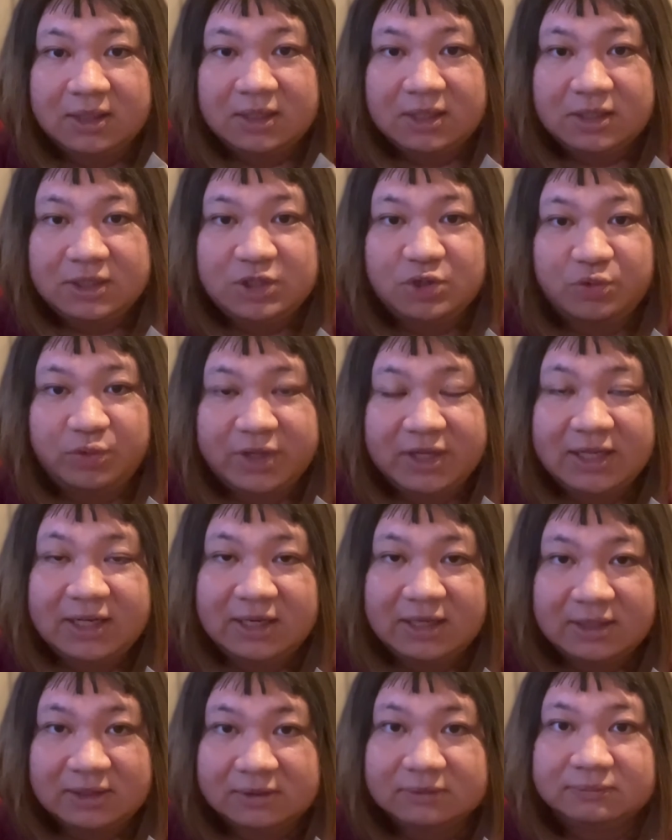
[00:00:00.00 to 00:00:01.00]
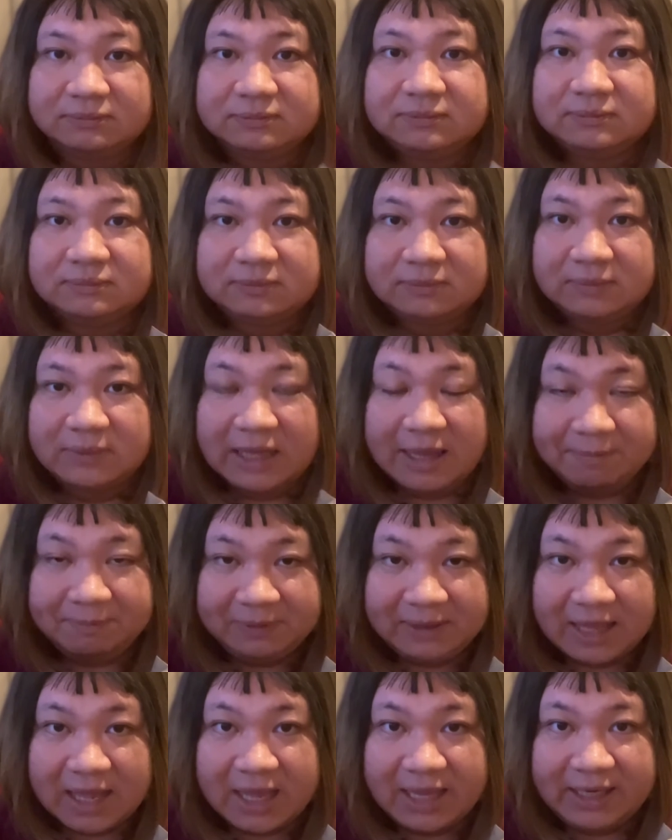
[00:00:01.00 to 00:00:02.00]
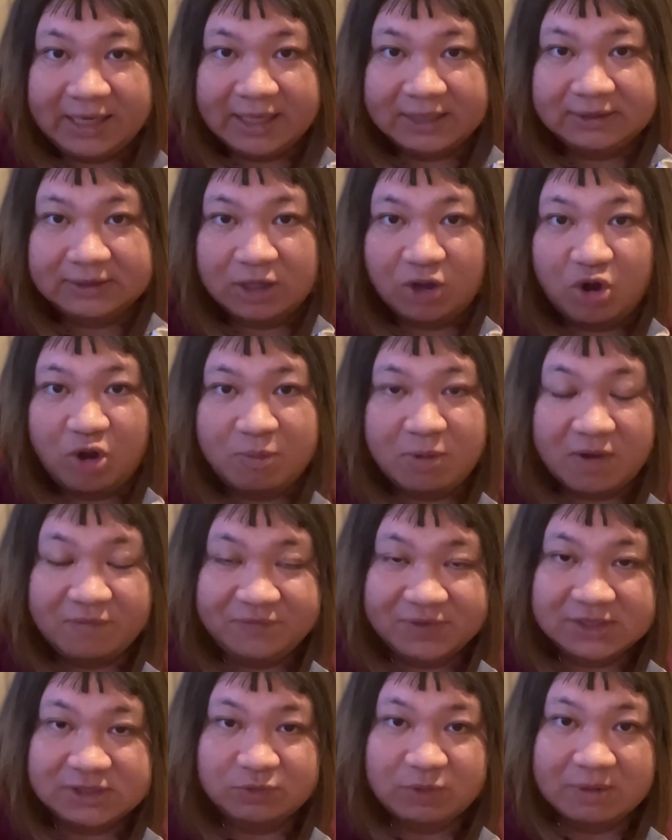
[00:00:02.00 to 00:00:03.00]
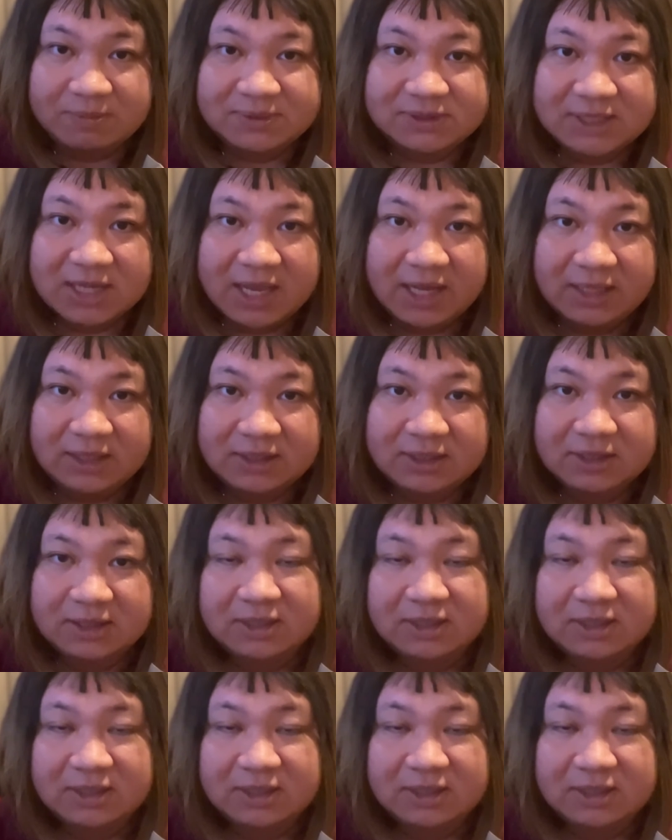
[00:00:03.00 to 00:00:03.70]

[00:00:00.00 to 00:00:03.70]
you will apply at the Home Office website.